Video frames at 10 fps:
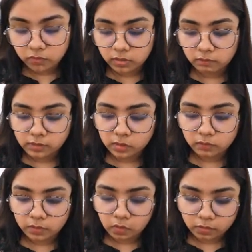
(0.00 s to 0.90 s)
to that
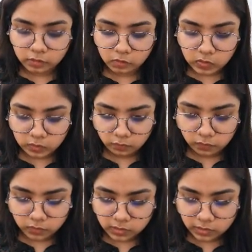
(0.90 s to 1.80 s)
resolving horizontal
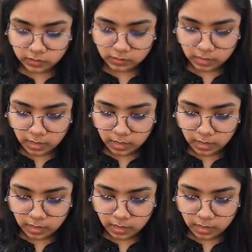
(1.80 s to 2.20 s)
forces.